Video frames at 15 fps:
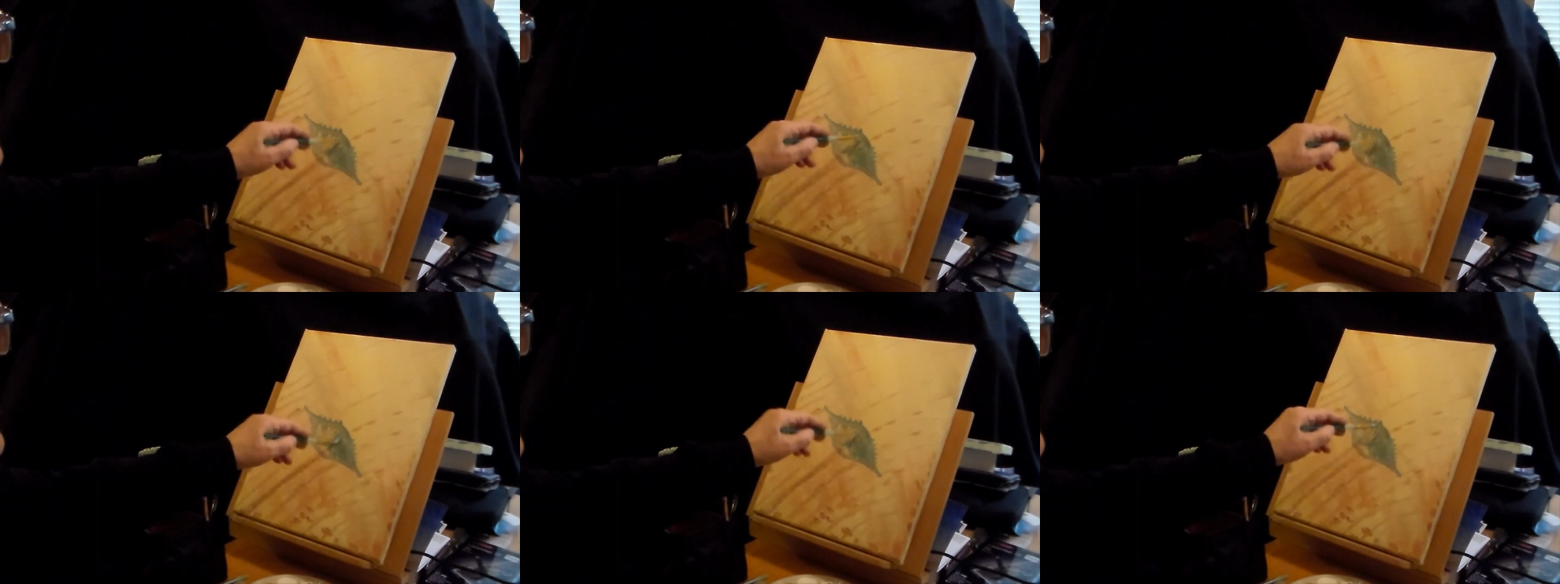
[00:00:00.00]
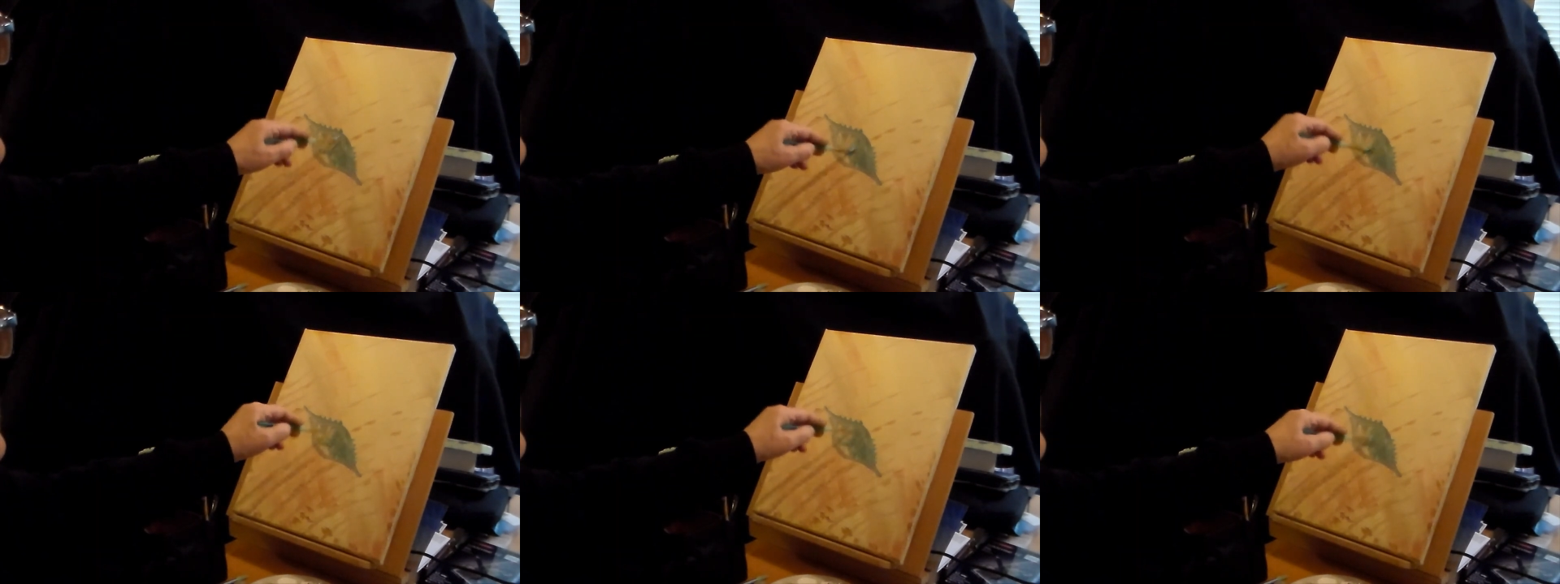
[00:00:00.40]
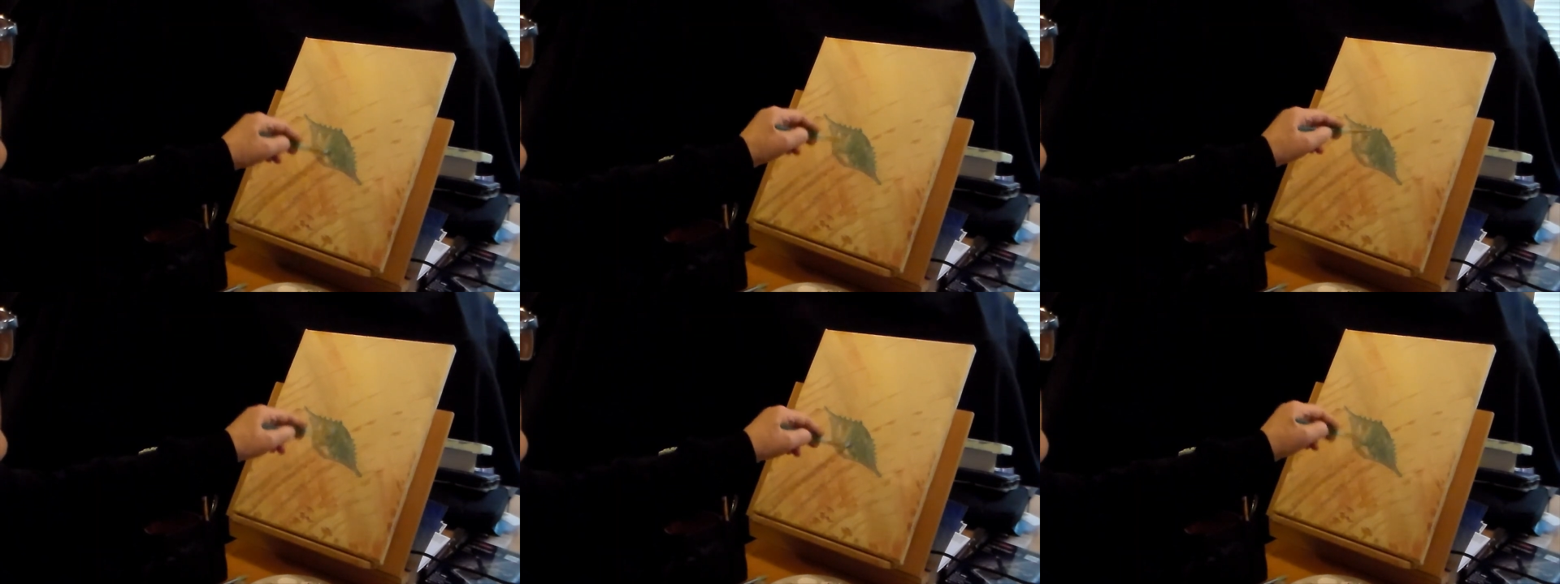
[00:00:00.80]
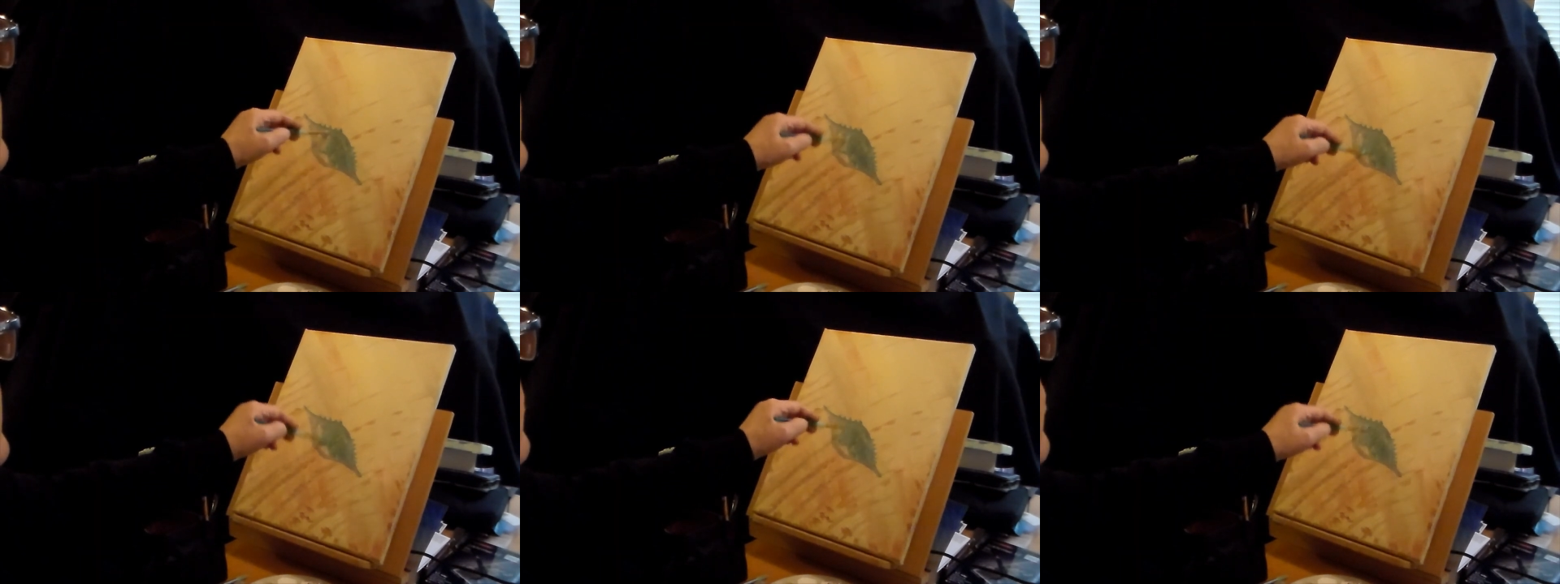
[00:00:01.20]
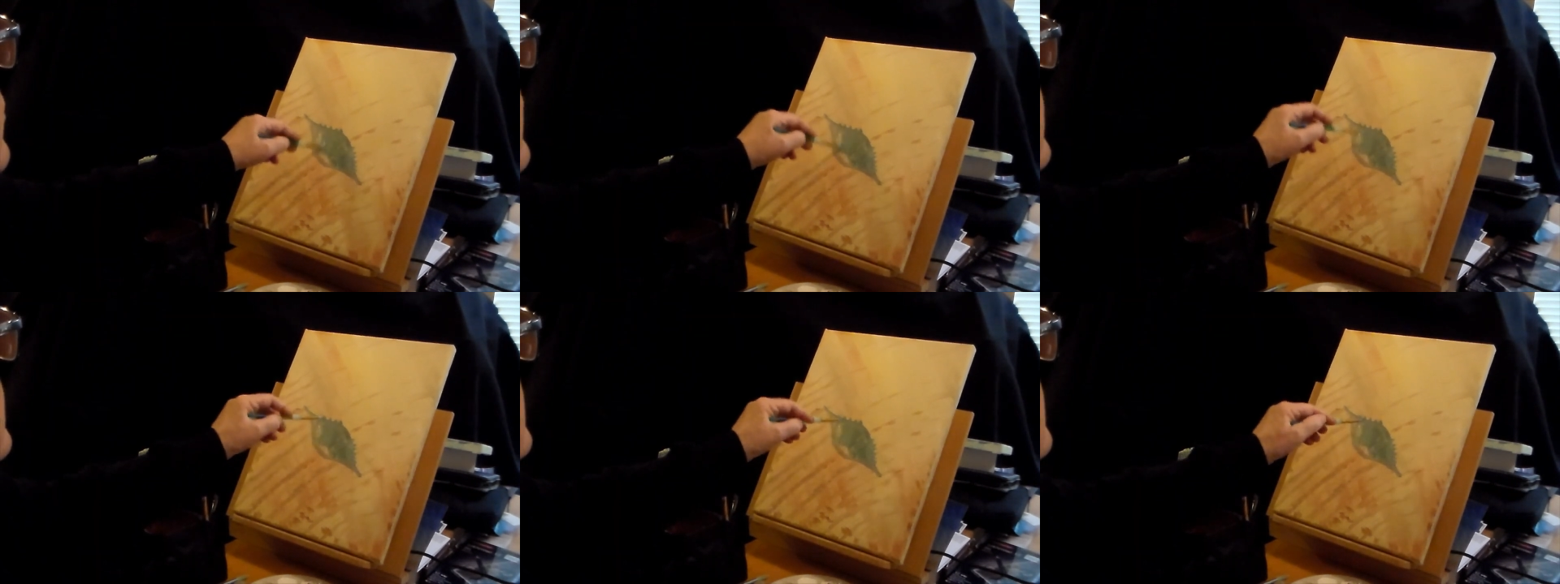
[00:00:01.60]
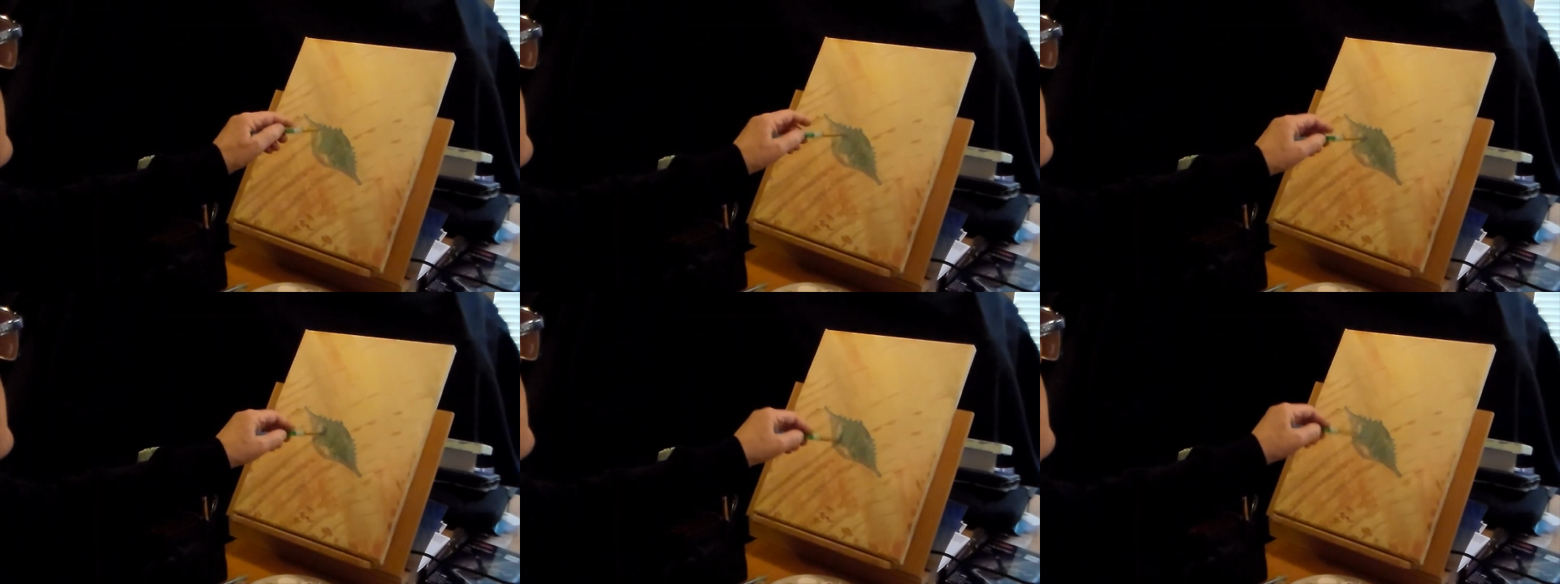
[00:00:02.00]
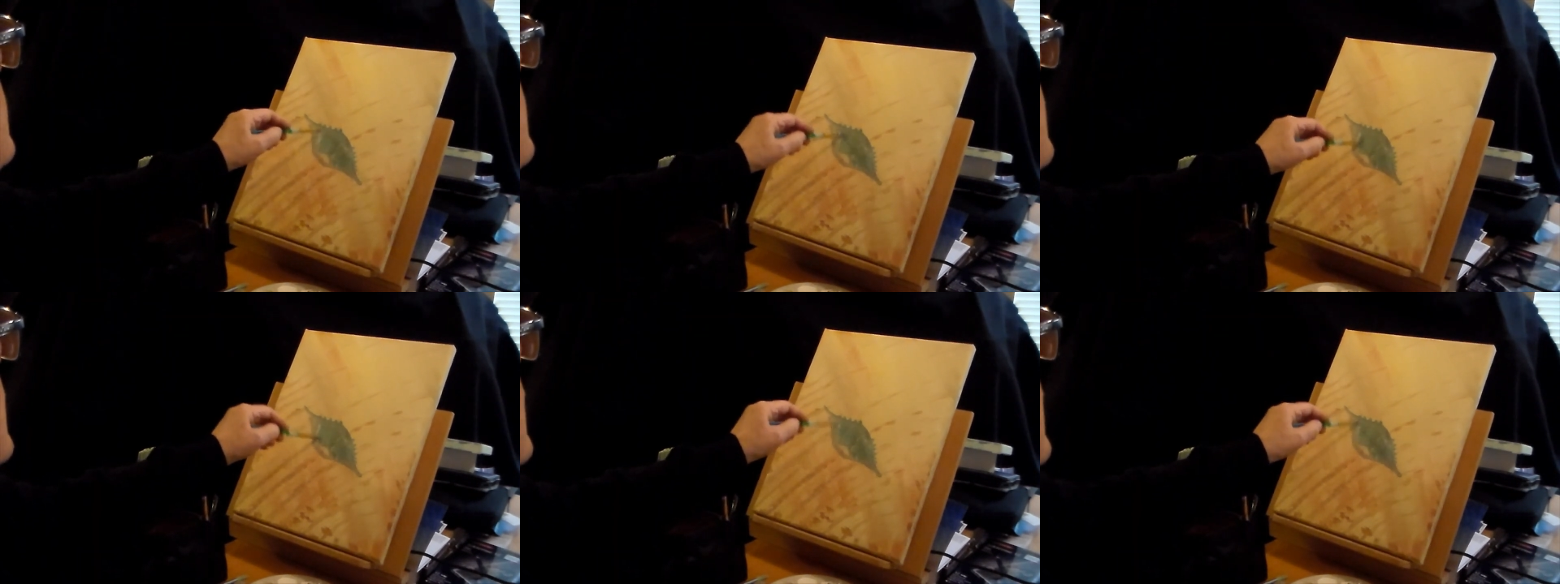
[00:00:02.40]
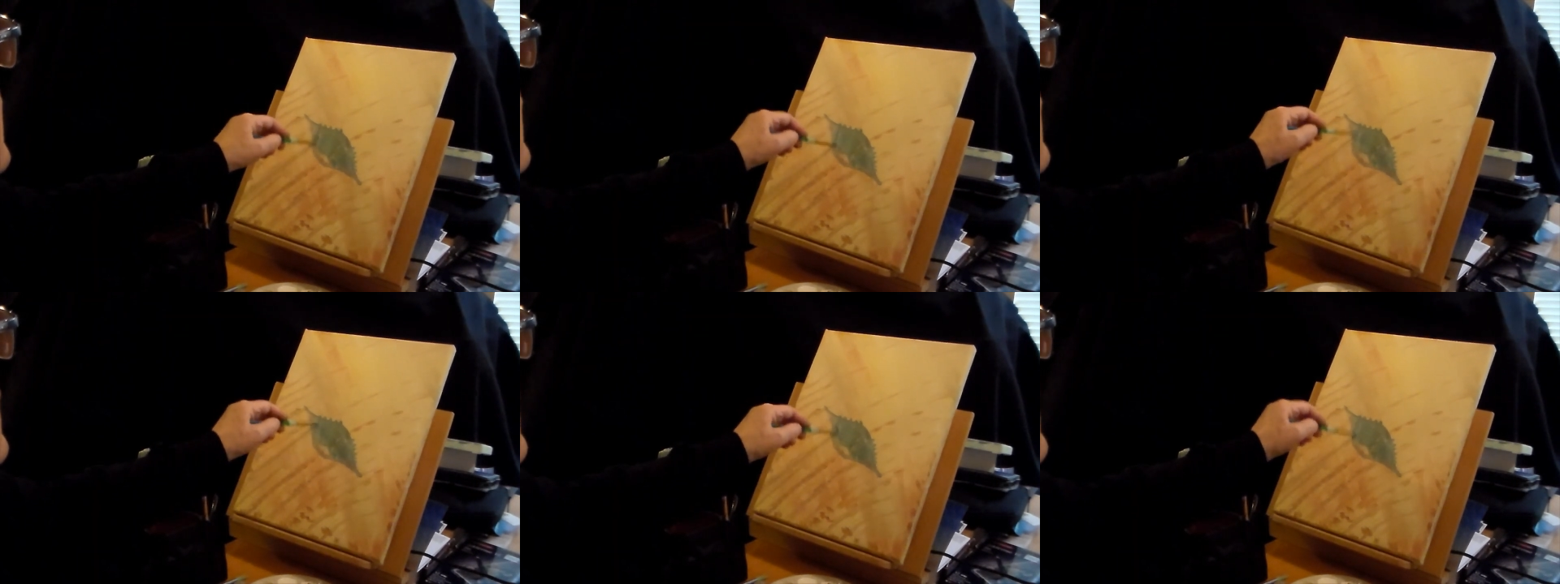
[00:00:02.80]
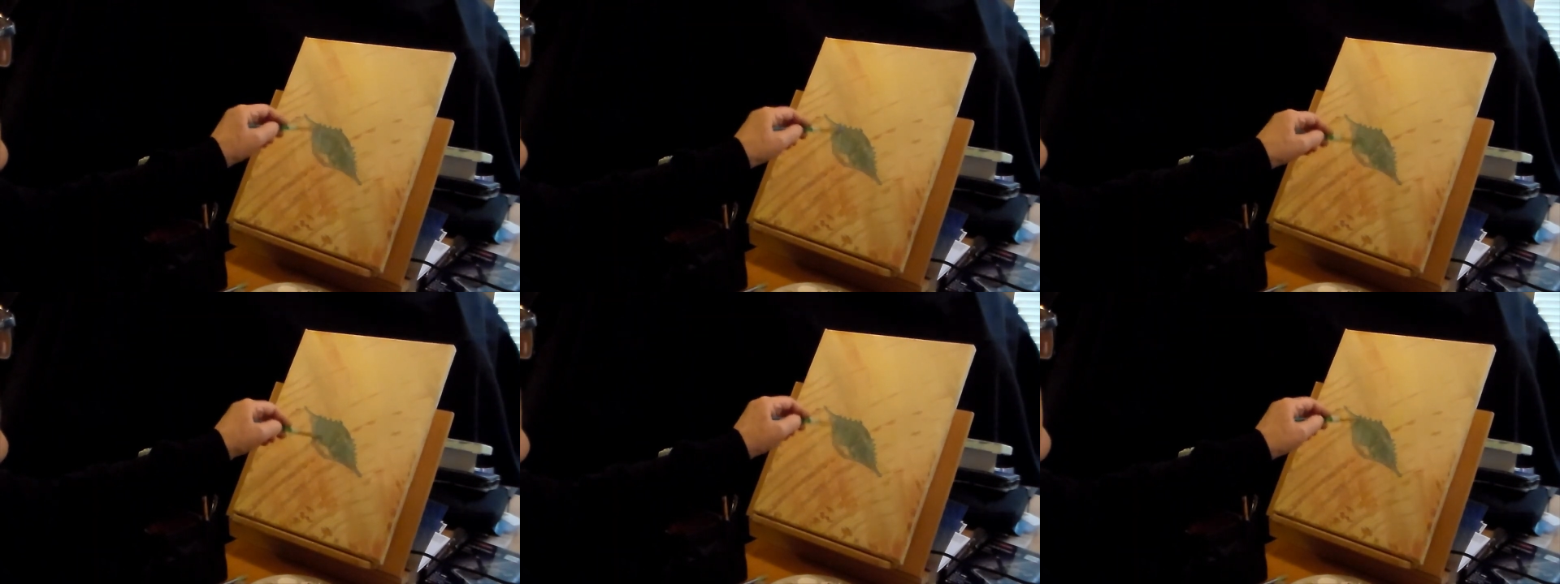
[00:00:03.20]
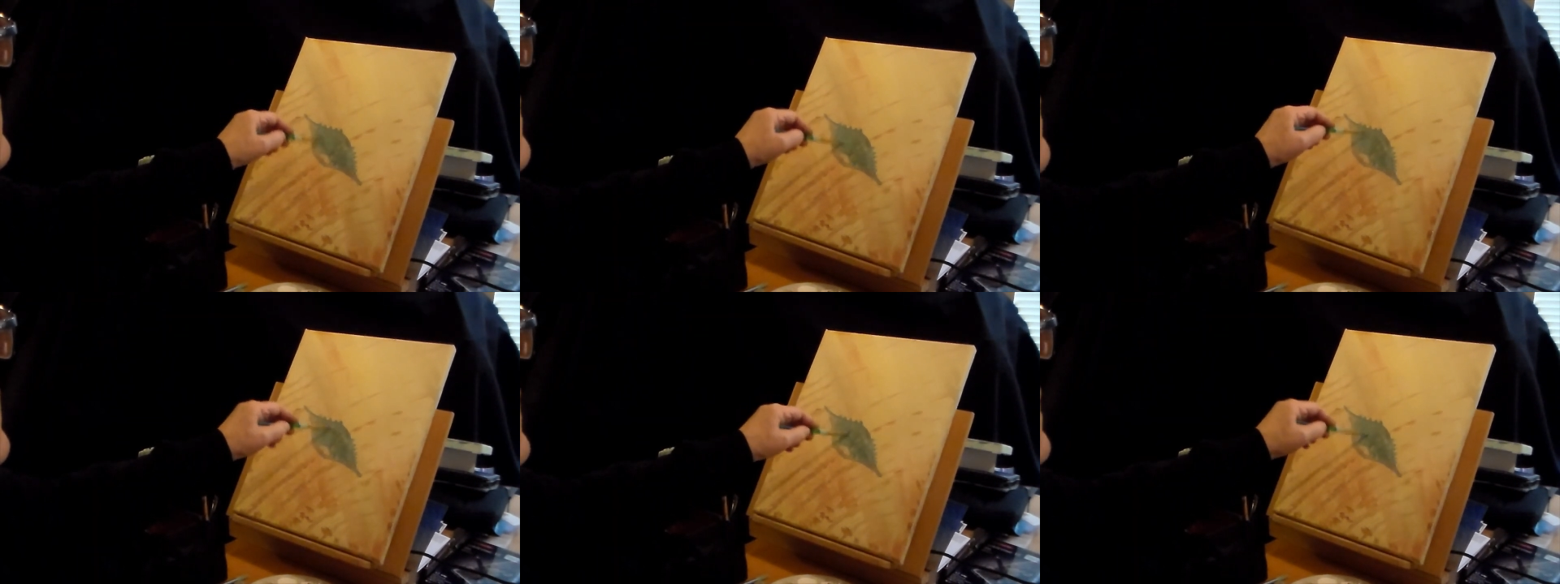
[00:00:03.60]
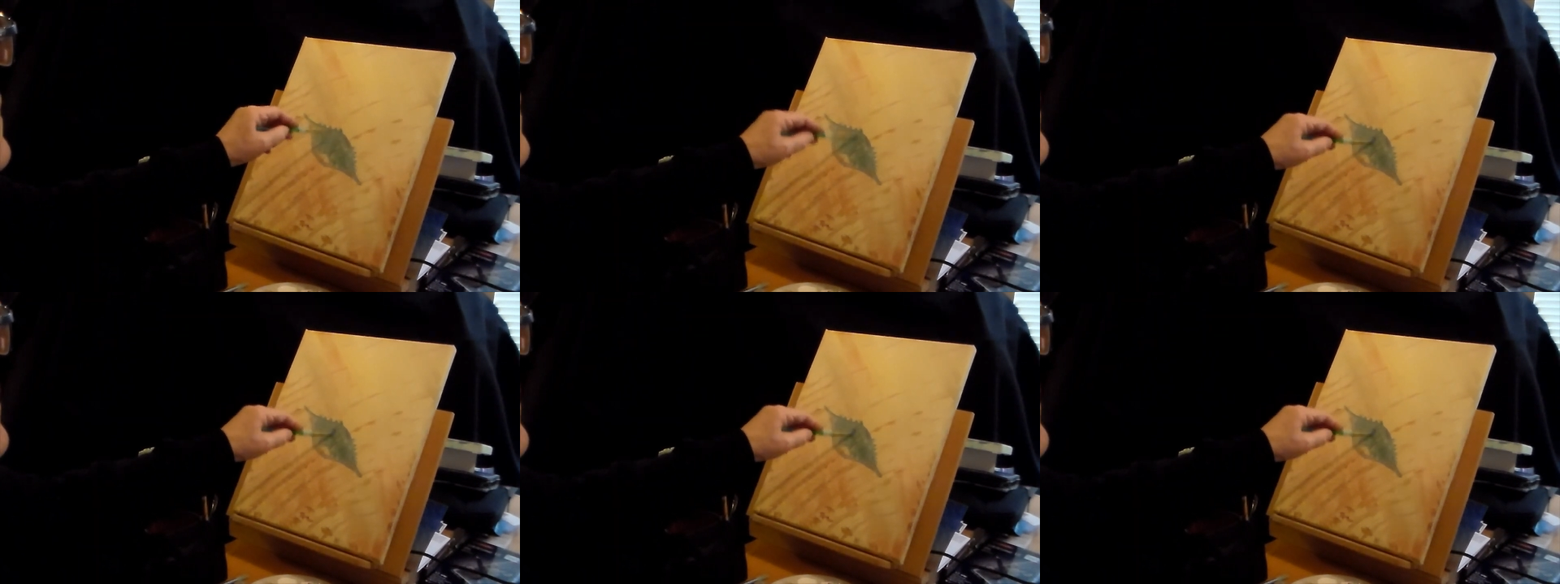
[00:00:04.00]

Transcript: No face is visible, so there are no lips to read.